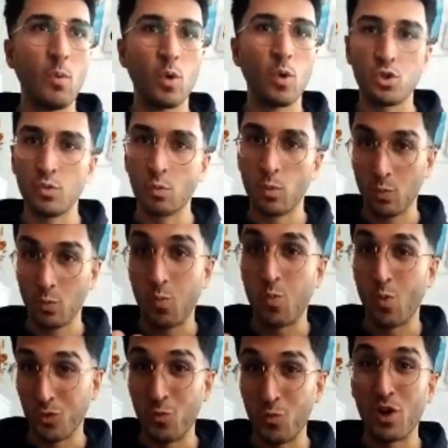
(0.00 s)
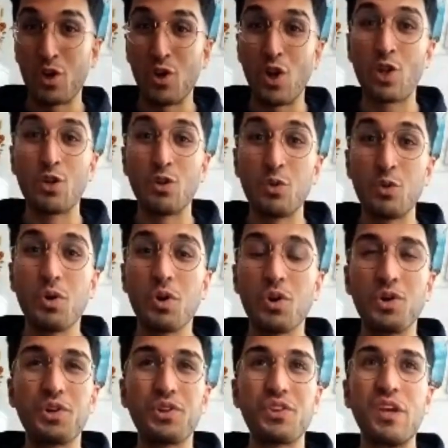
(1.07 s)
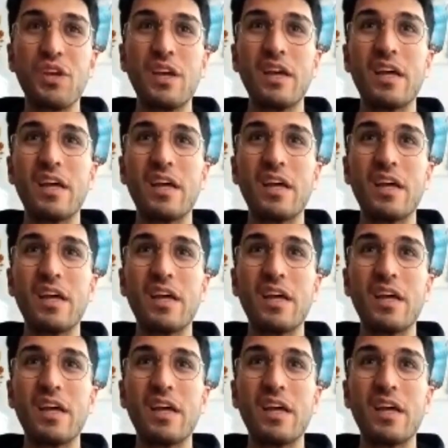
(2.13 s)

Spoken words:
what we're calling New Earth,